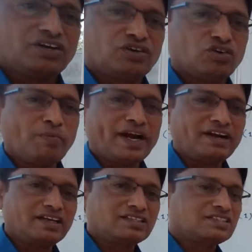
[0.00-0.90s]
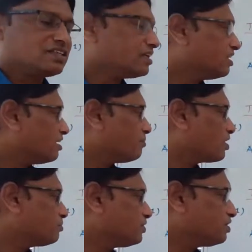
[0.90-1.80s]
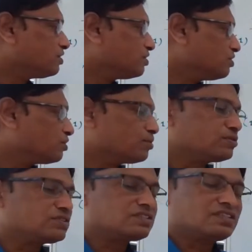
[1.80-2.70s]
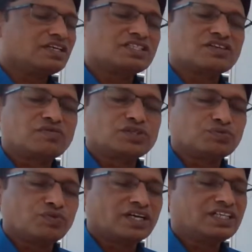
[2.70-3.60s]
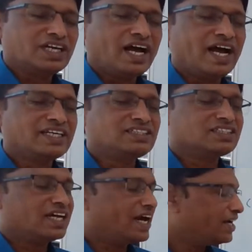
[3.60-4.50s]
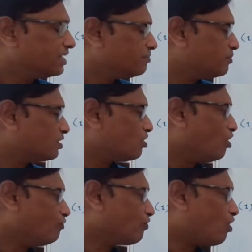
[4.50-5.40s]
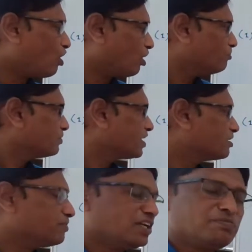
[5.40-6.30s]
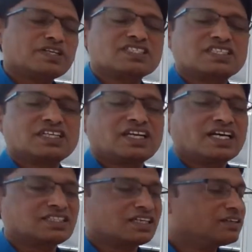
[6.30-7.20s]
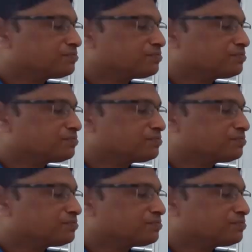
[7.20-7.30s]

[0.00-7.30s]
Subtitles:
Row matrix, number of the rows is equal to 1, and n number of column can be represented as a